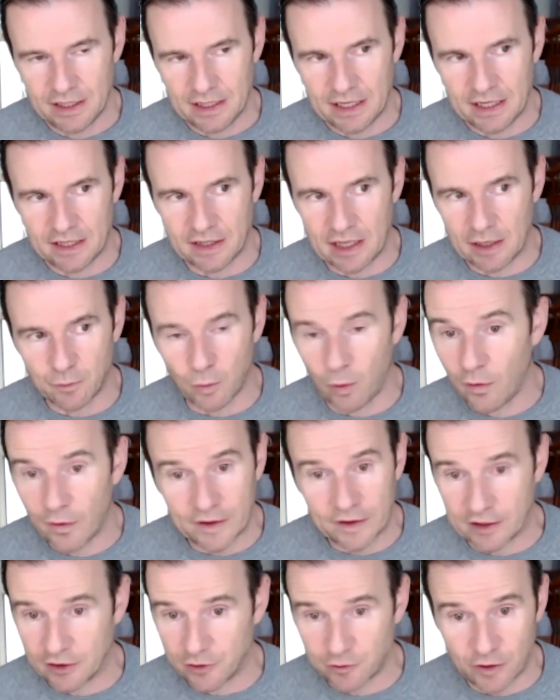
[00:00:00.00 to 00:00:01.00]
And that one
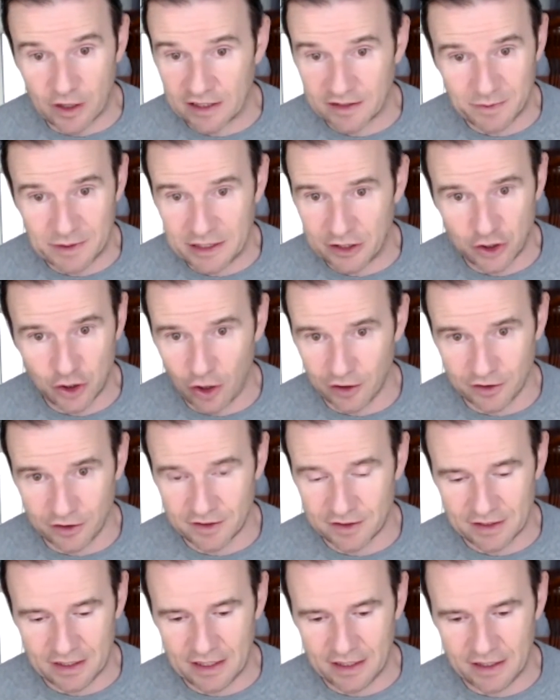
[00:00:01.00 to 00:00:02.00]
thing that drives me
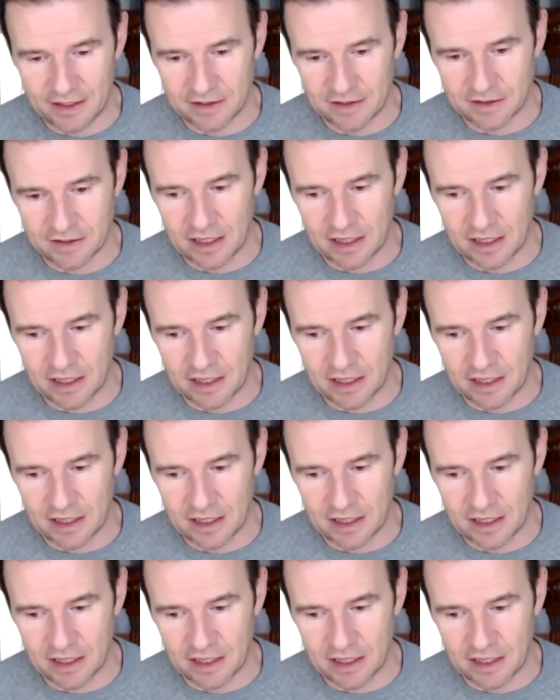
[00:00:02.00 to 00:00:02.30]
nuts is